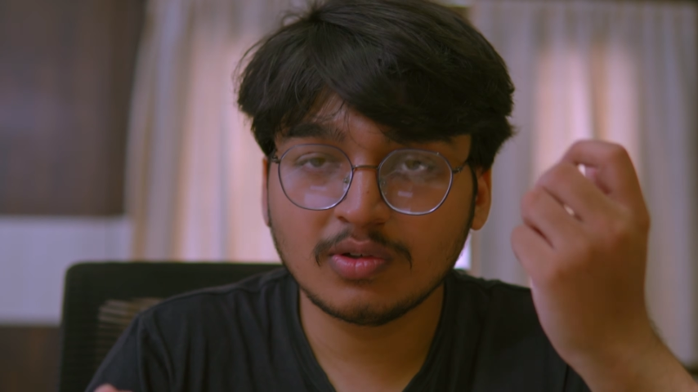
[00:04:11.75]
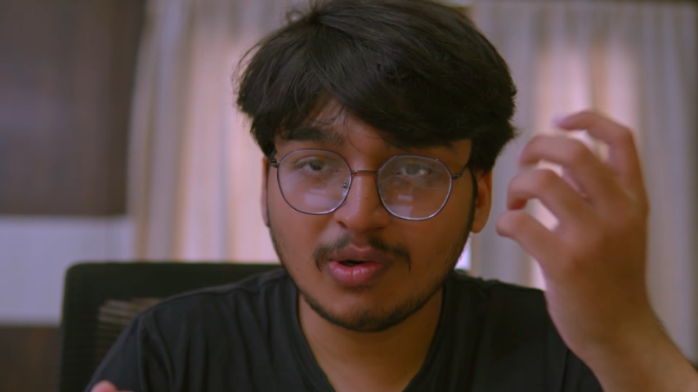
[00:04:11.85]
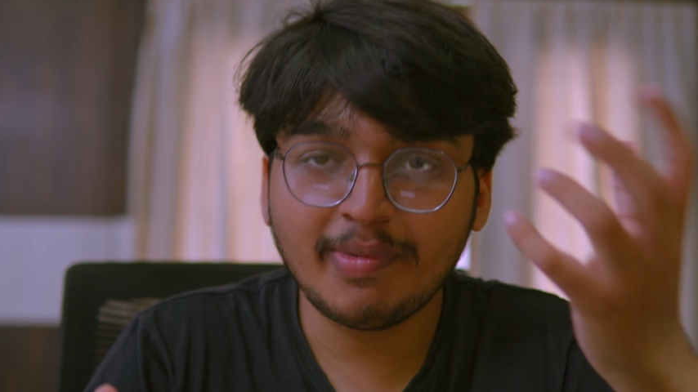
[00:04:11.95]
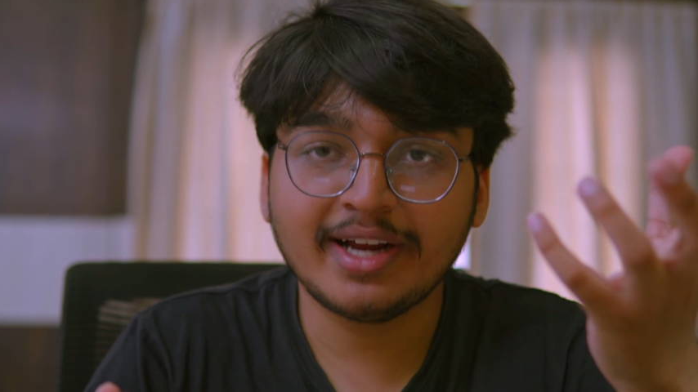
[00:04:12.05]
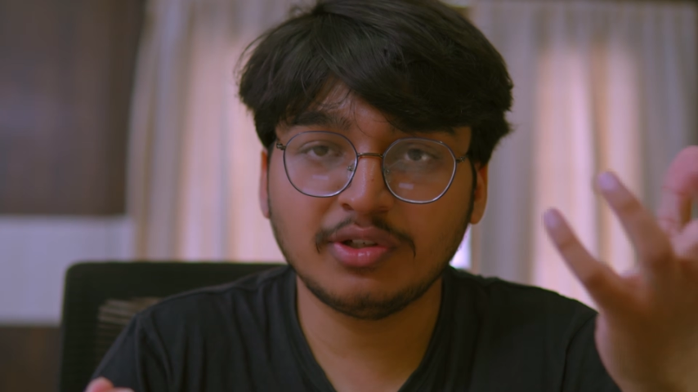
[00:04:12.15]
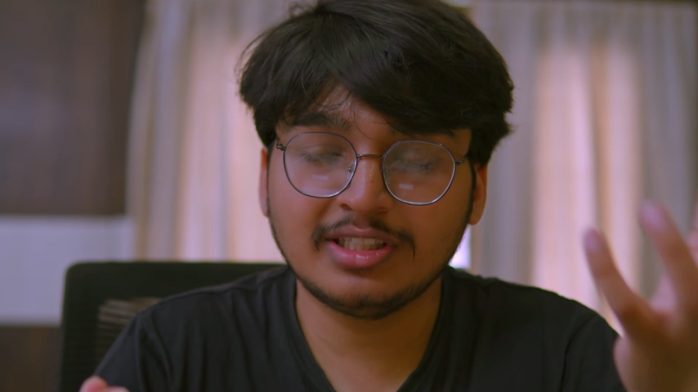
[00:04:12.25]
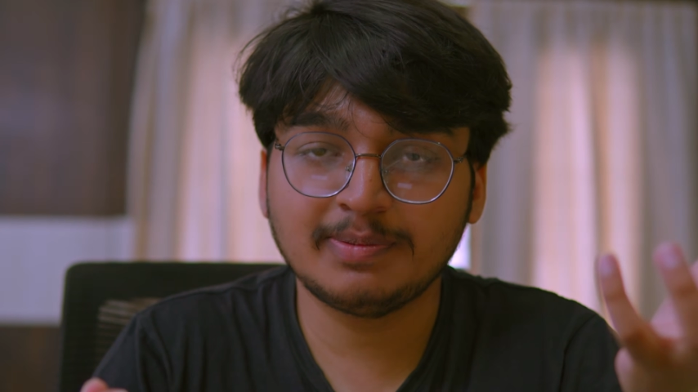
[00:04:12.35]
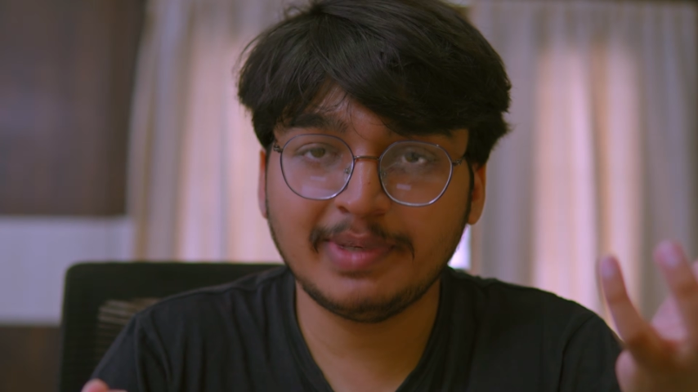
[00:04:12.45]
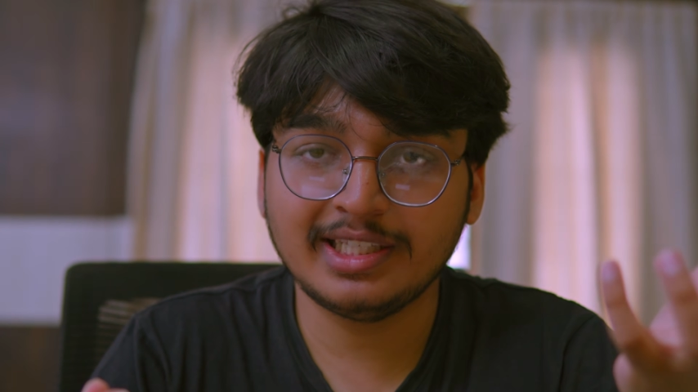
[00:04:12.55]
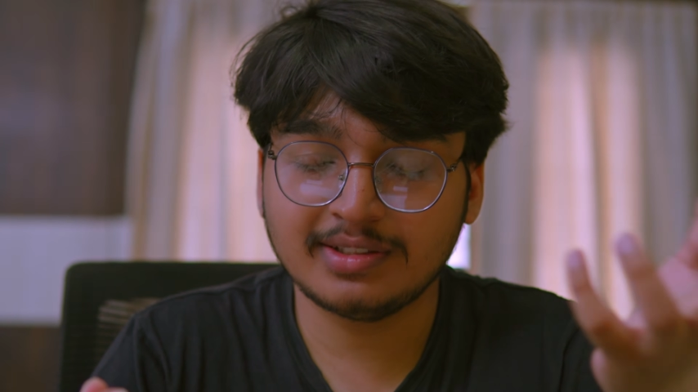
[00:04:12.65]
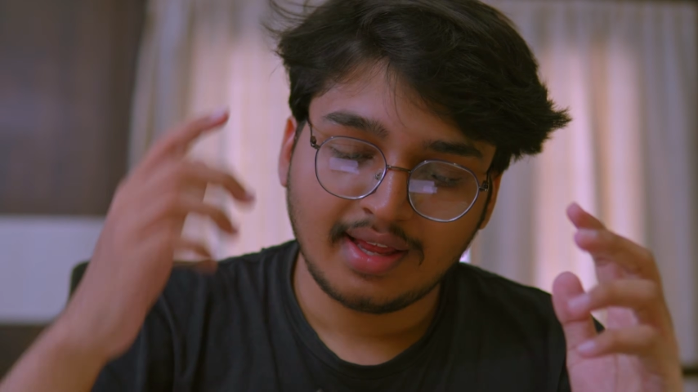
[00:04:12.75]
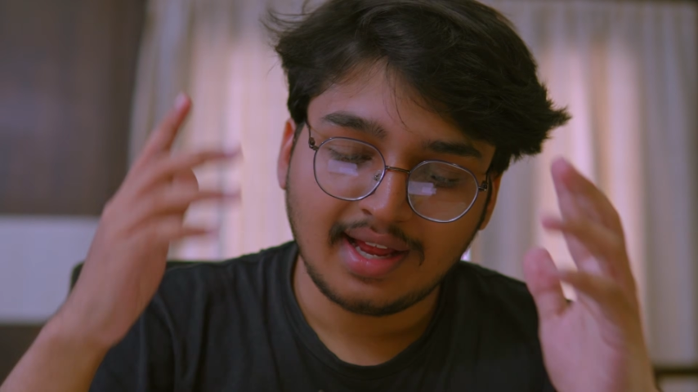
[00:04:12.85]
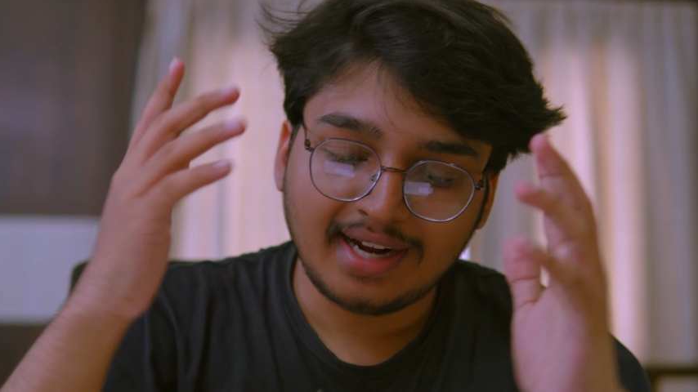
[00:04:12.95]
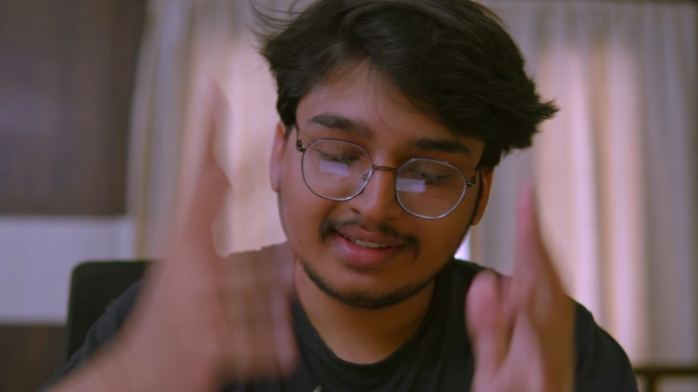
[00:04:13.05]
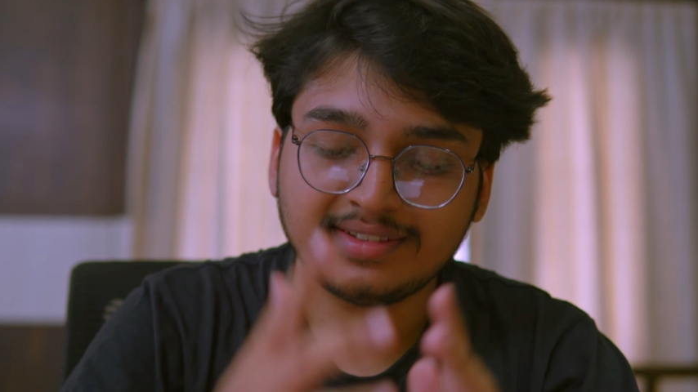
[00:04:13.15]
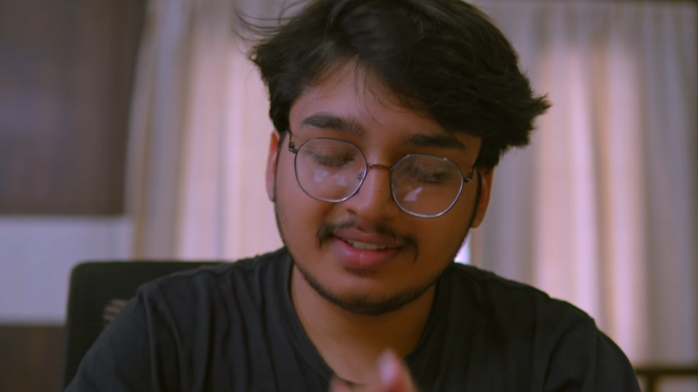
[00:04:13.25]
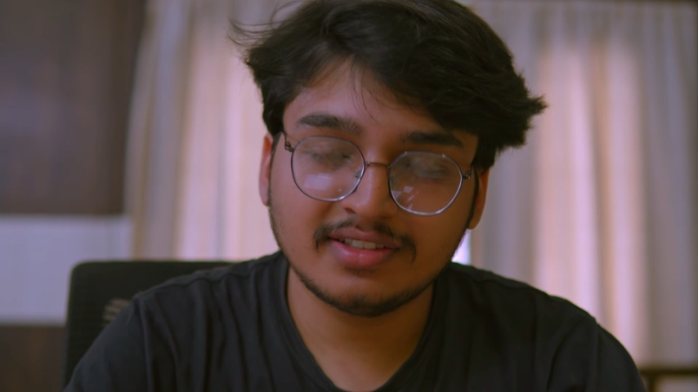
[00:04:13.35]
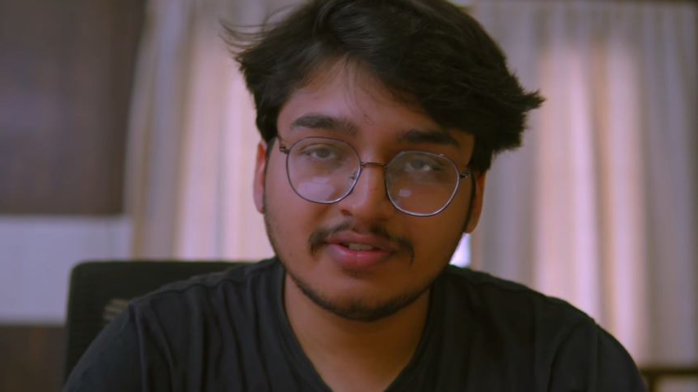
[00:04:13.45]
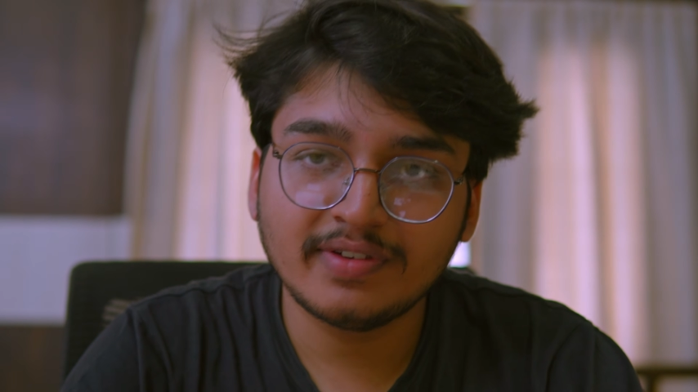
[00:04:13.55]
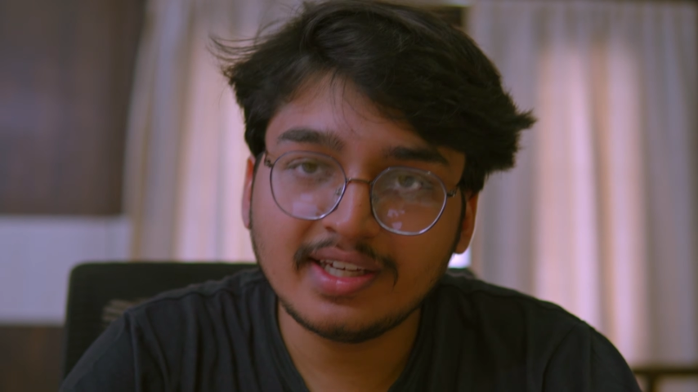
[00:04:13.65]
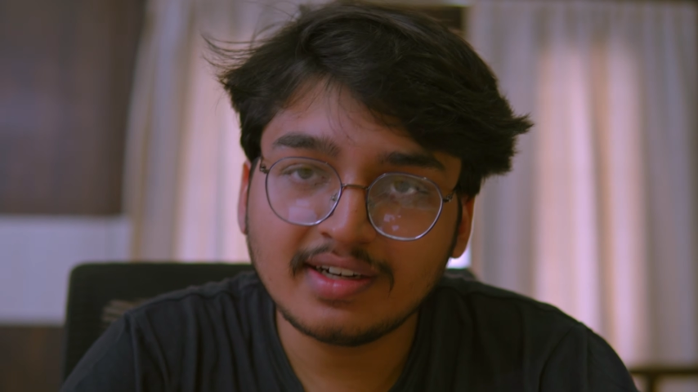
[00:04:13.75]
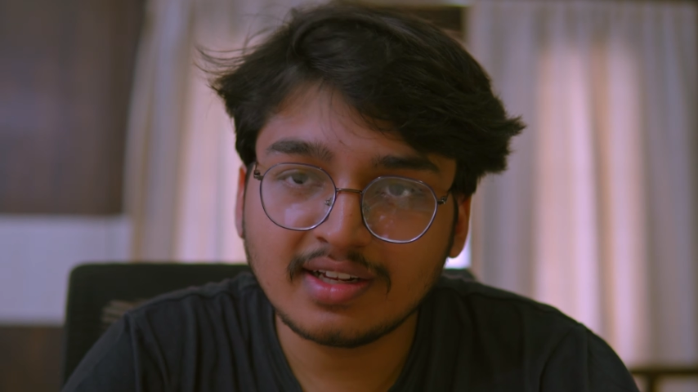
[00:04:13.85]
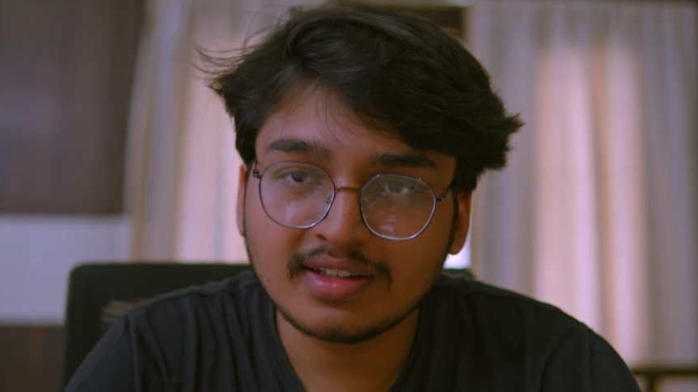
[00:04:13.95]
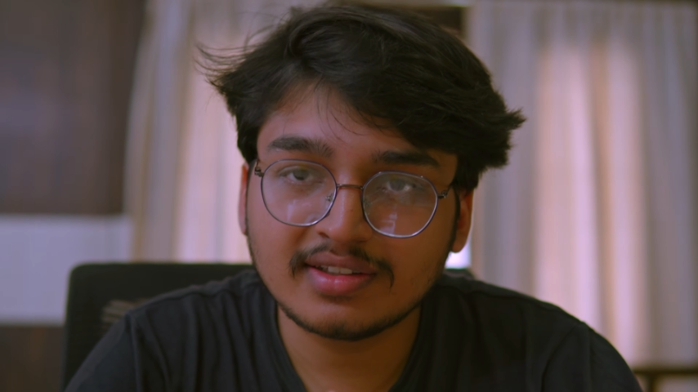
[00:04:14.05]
go back to his place. And this is where